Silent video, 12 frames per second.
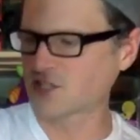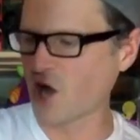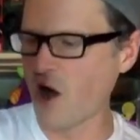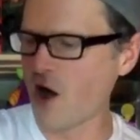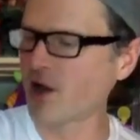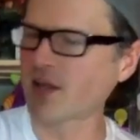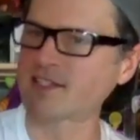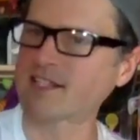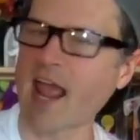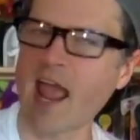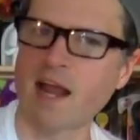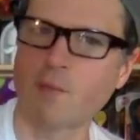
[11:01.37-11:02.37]
tallest
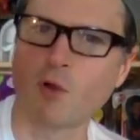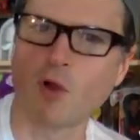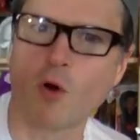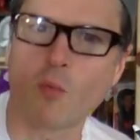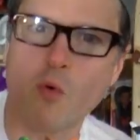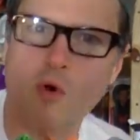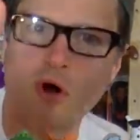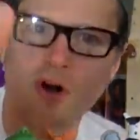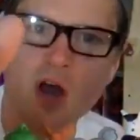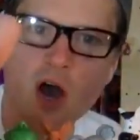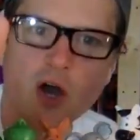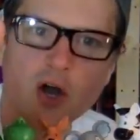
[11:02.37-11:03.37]
animal
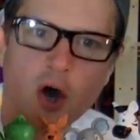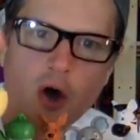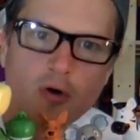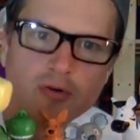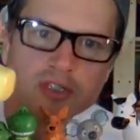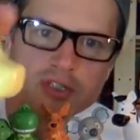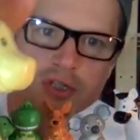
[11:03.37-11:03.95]
award goes